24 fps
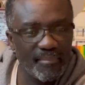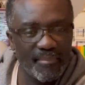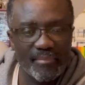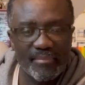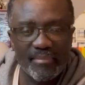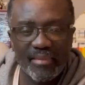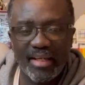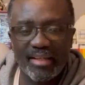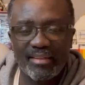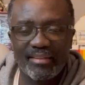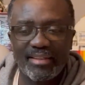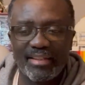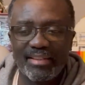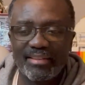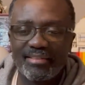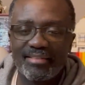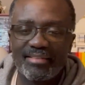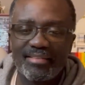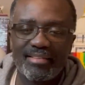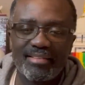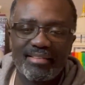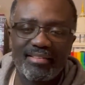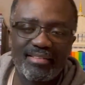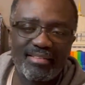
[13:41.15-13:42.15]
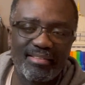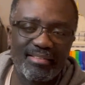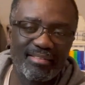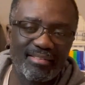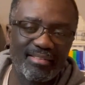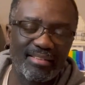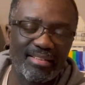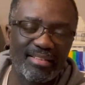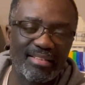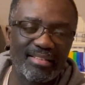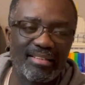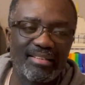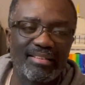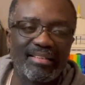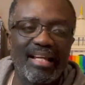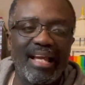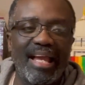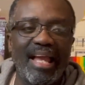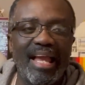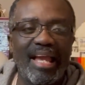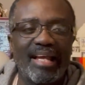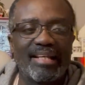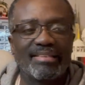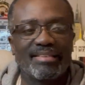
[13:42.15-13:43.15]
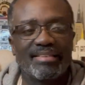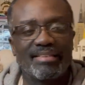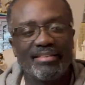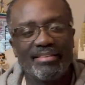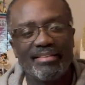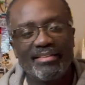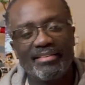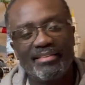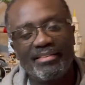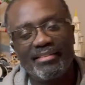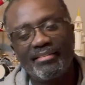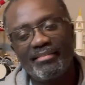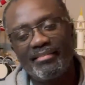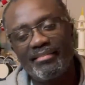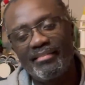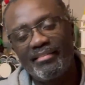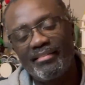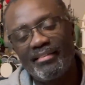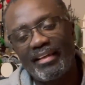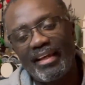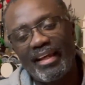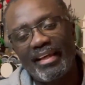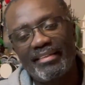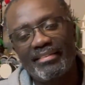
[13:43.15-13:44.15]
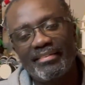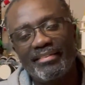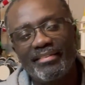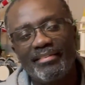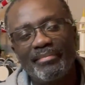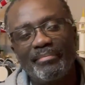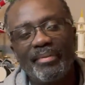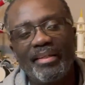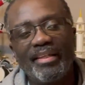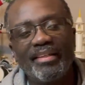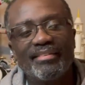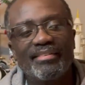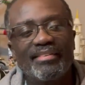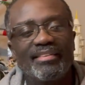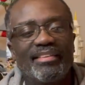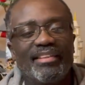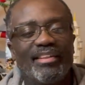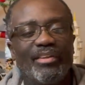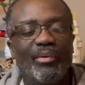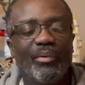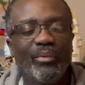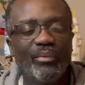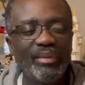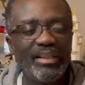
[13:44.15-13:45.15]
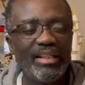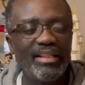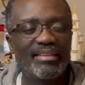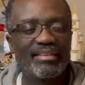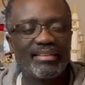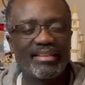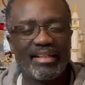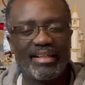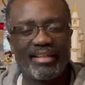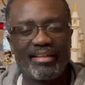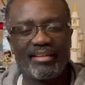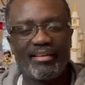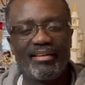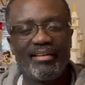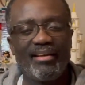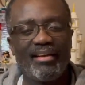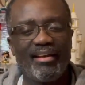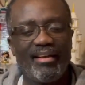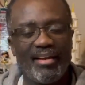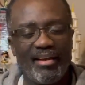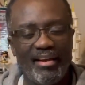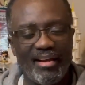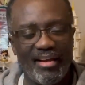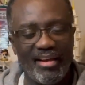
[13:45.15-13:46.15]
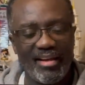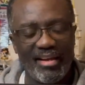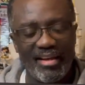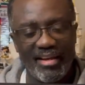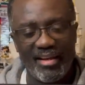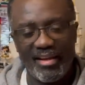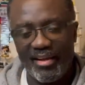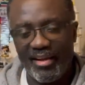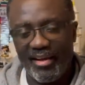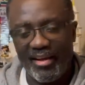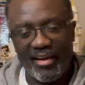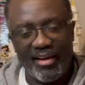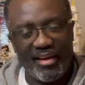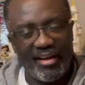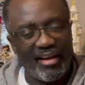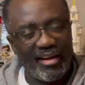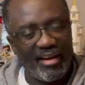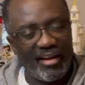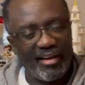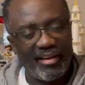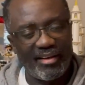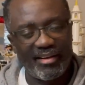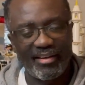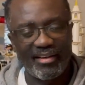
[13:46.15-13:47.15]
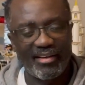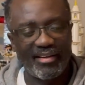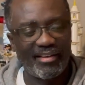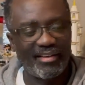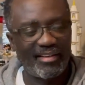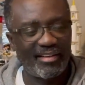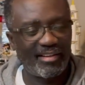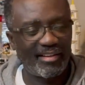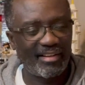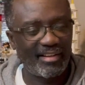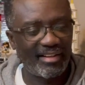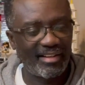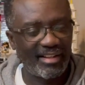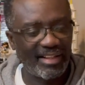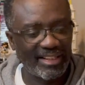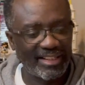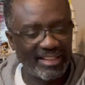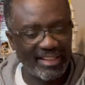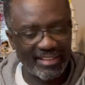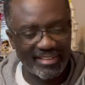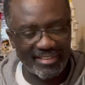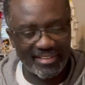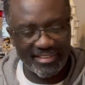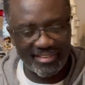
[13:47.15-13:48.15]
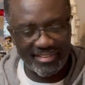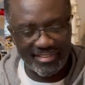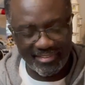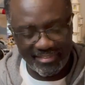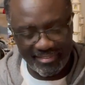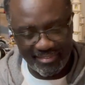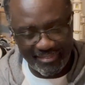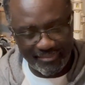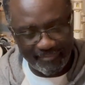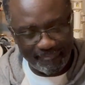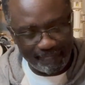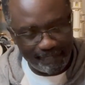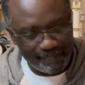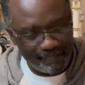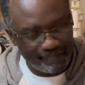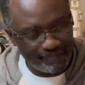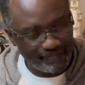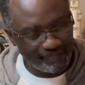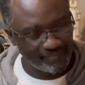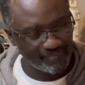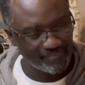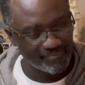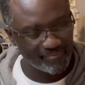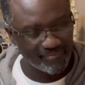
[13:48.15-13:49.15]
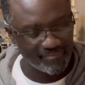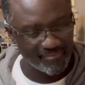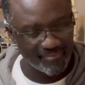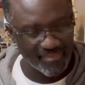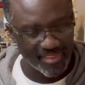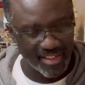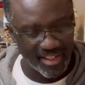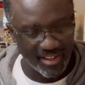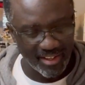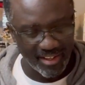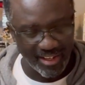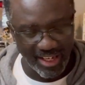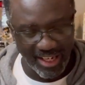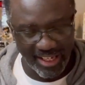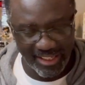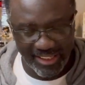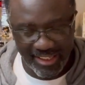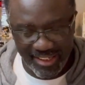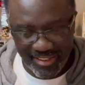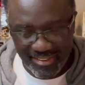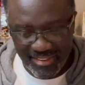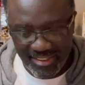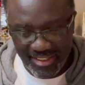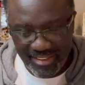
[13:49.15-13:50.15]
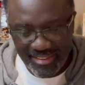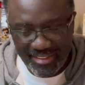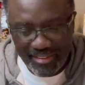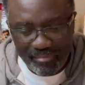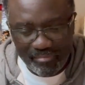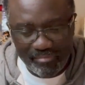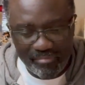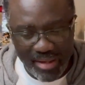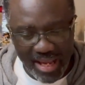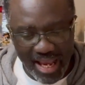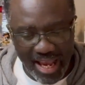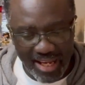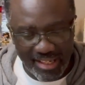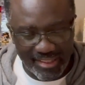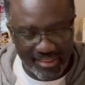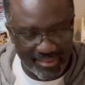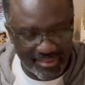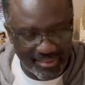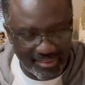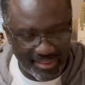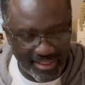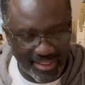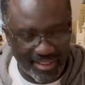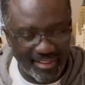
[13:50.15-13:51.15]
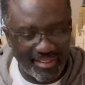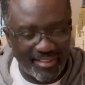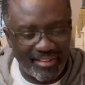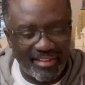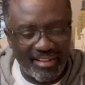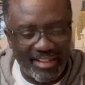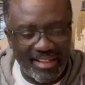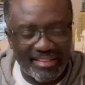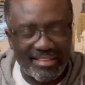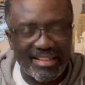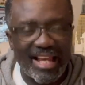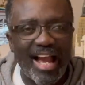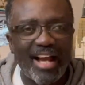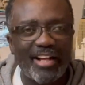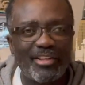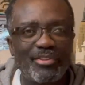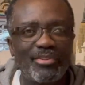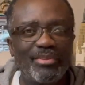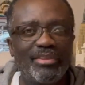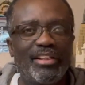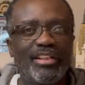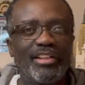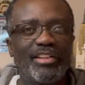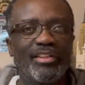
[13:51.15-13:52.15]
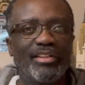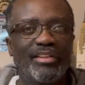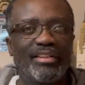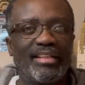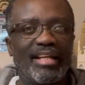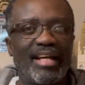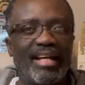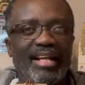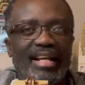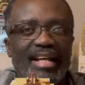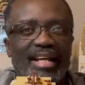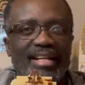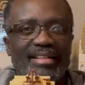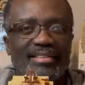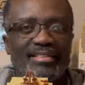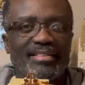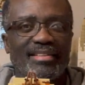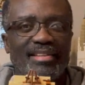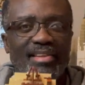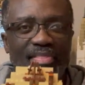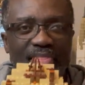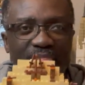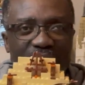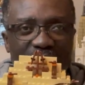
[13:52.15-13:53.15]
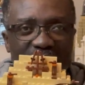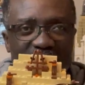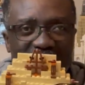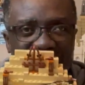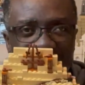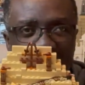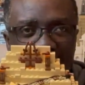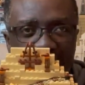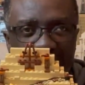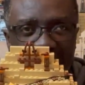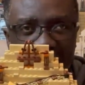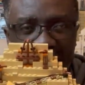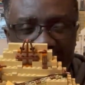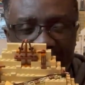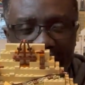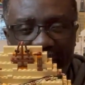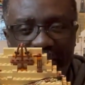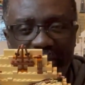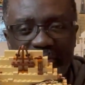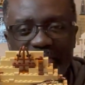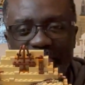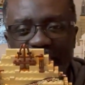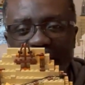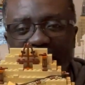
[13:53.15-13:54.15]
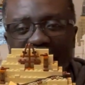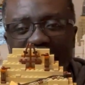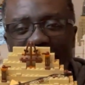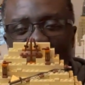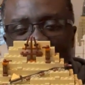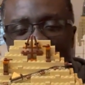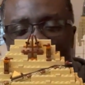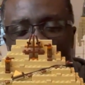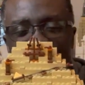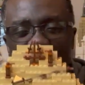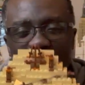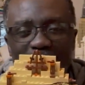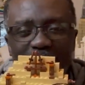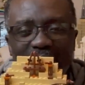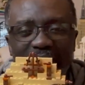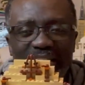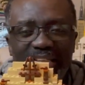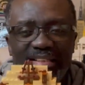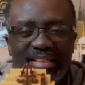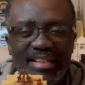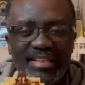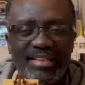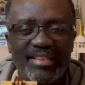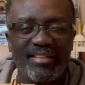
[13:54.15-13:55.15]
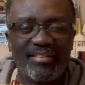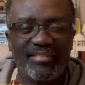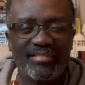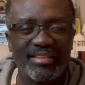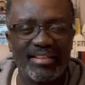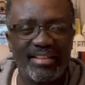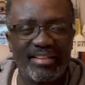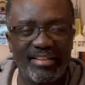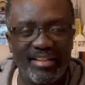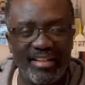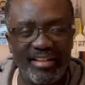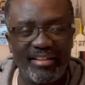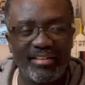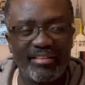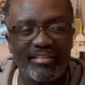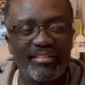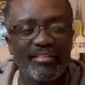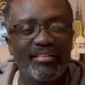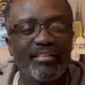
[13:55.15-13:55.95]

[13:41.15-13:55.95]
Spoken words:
I think this is an excellent piece. The only thing, I guess, I can't say it's a bad thing. It's actually good that it's this big, because you get so much details in here.